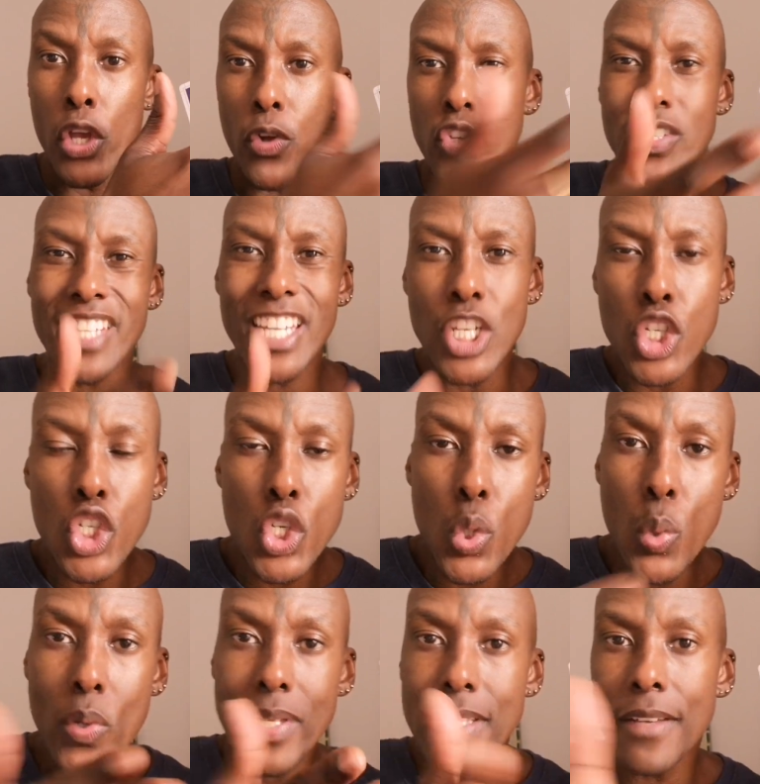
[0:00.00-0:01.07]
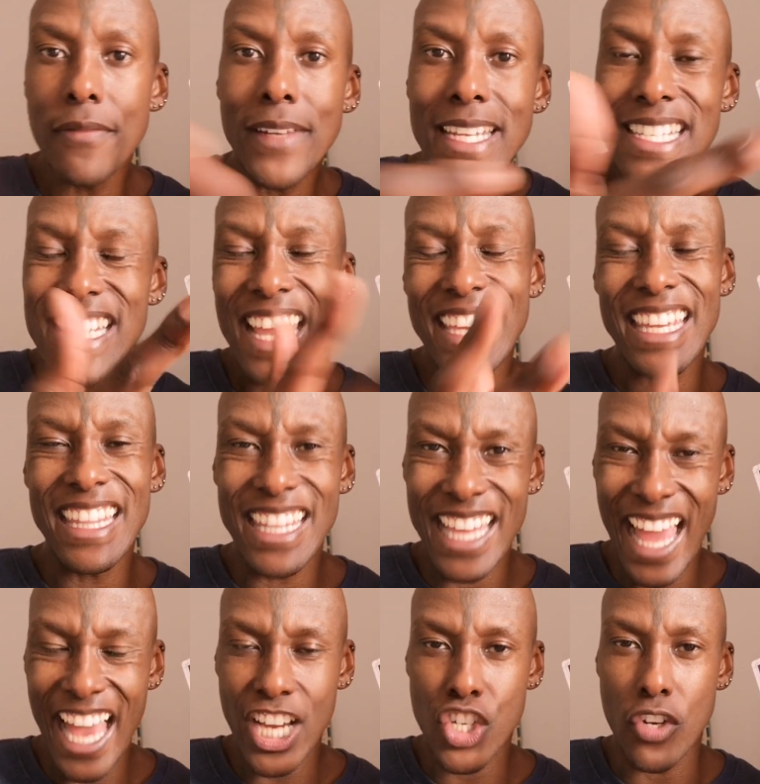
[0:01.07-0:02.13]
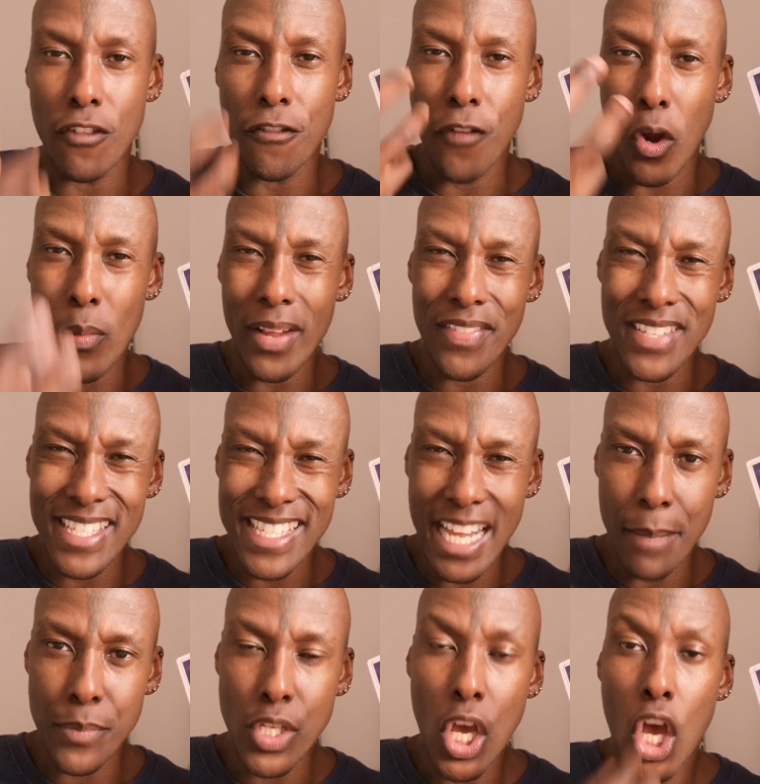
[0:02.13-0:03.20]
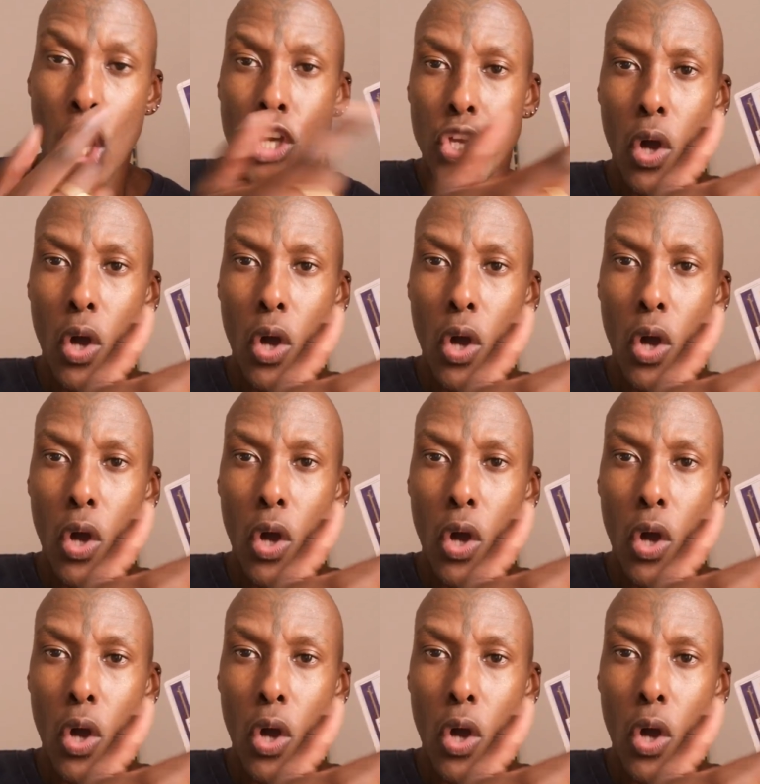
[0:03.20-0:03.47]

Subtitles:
You're just intuitively taking the action, following the steps.